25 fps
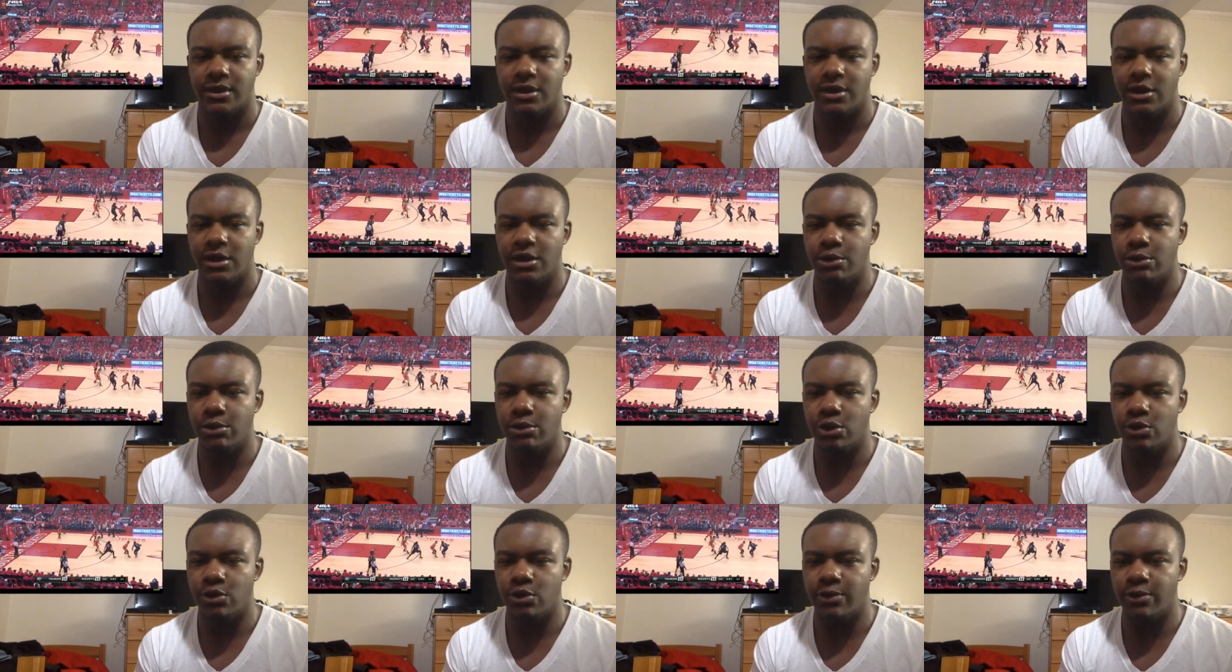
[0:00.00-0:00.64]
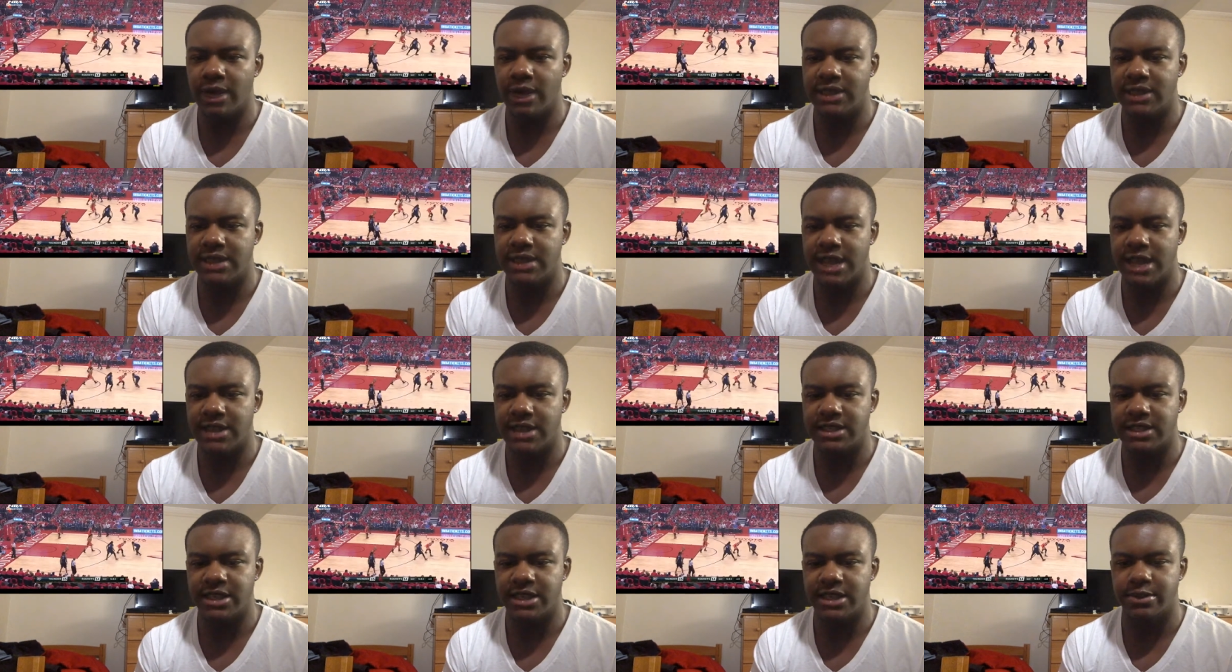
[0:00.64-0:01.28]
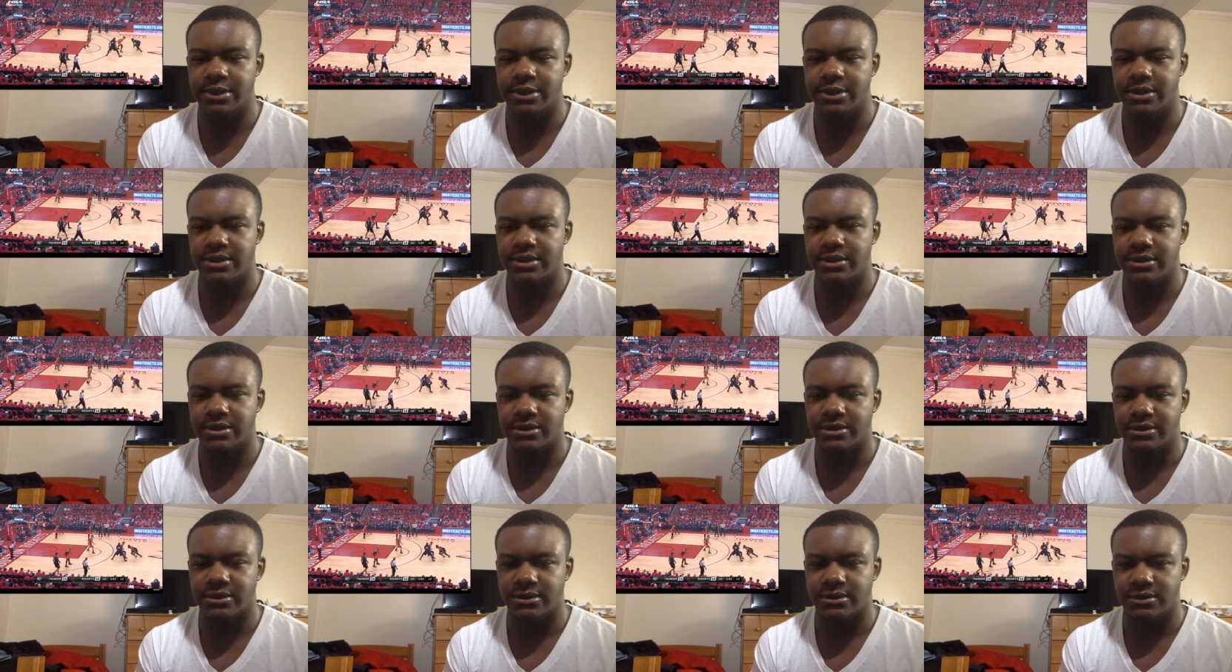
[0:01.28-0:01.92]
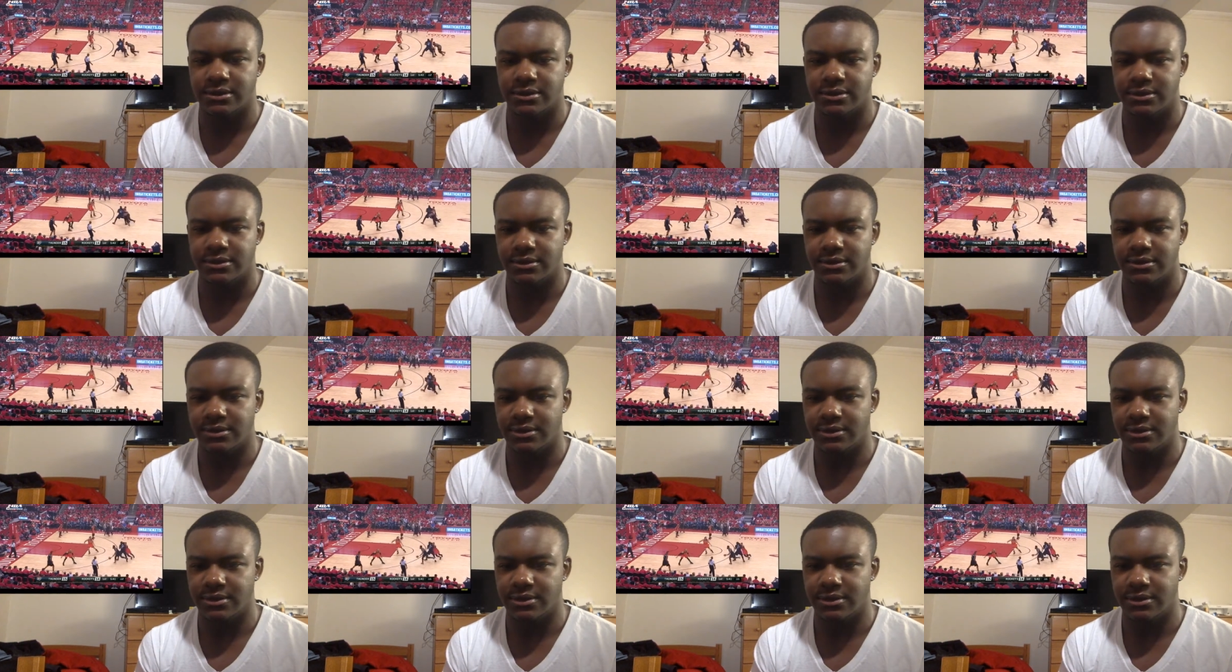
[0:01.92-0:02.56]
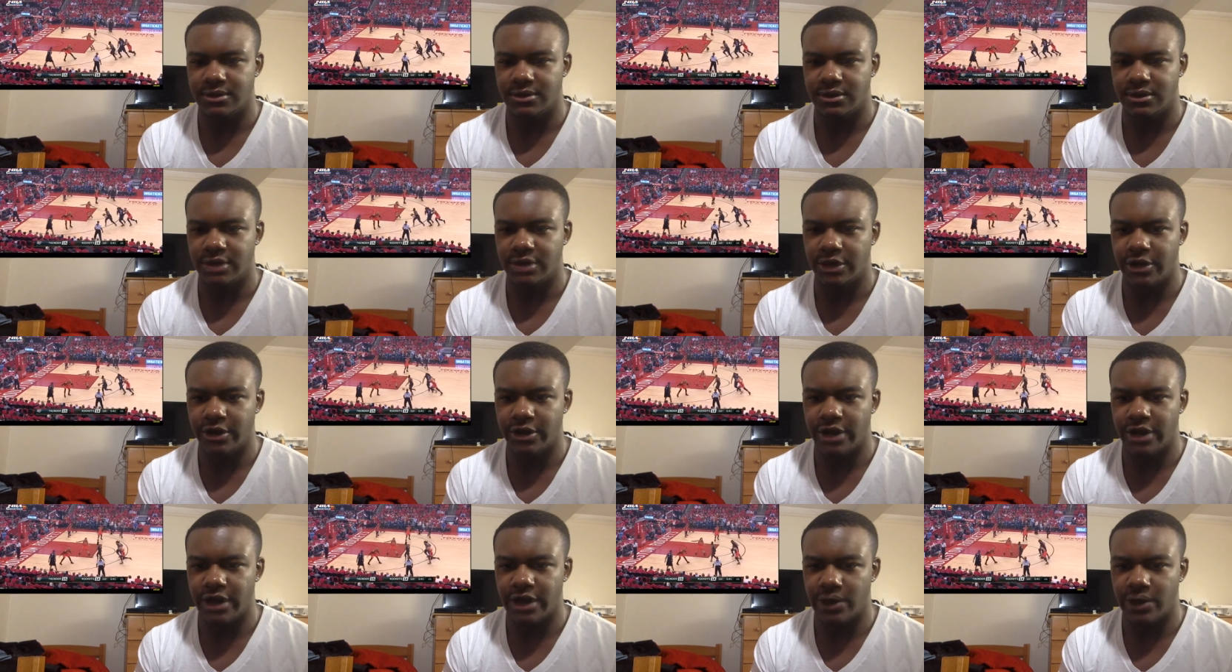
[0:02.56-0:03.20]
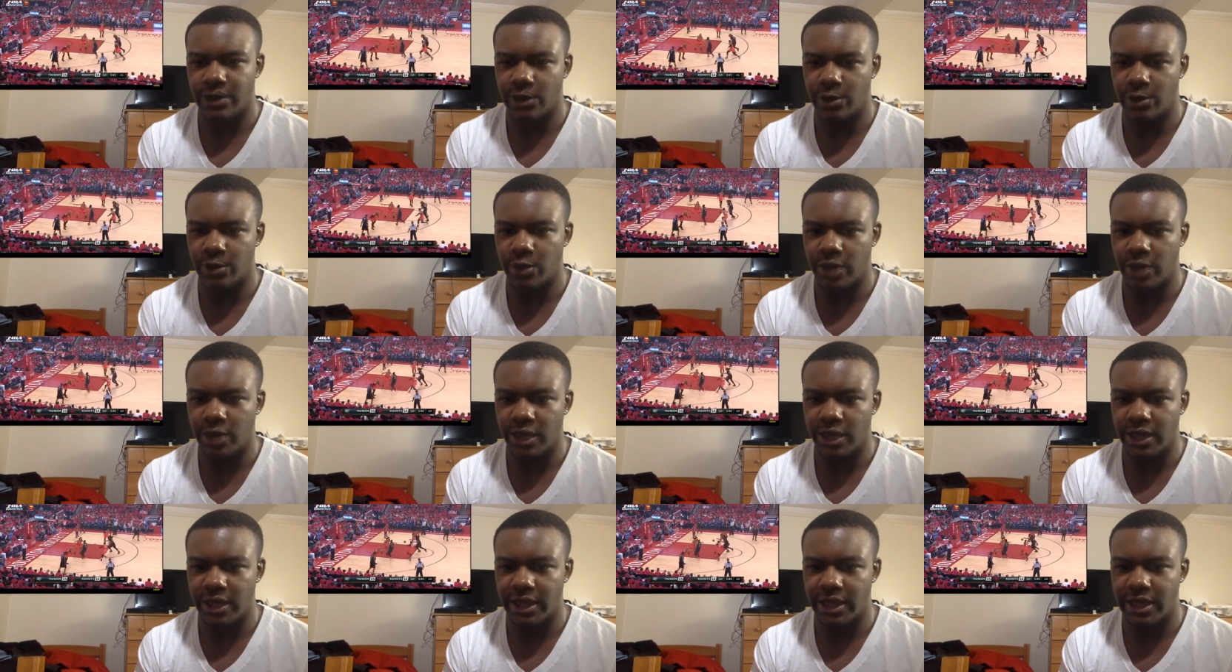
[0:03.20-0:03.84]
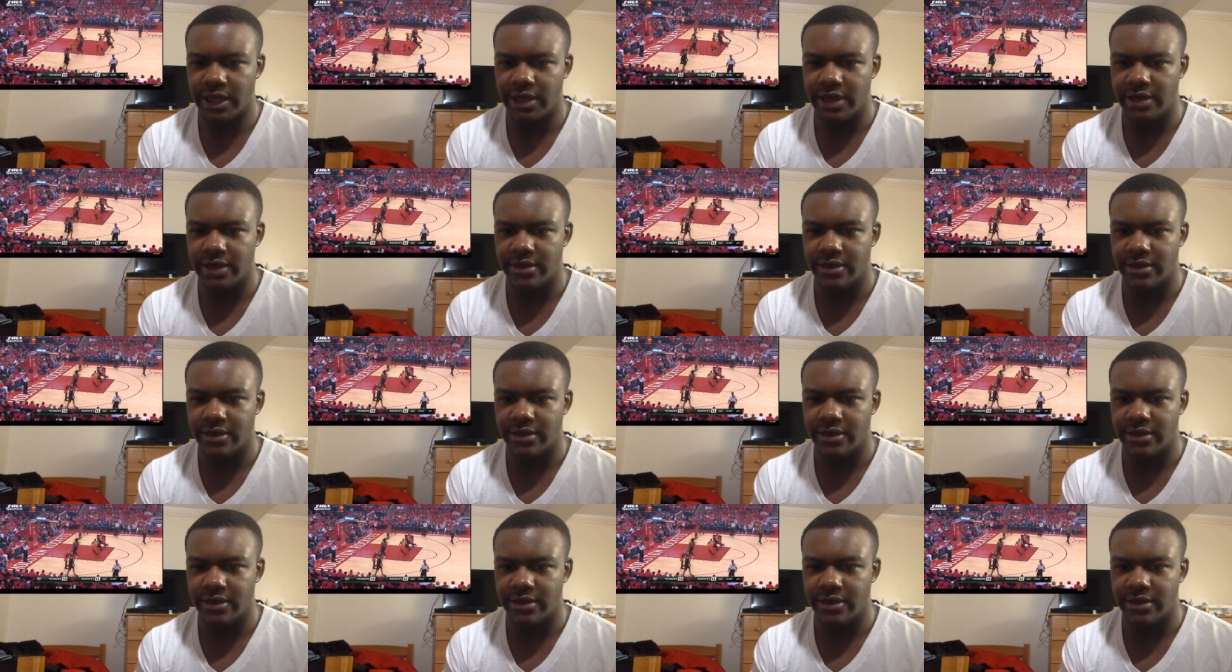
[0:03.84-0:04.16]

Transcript: Good move by Taj Gibson. Thunder got the one-point lead.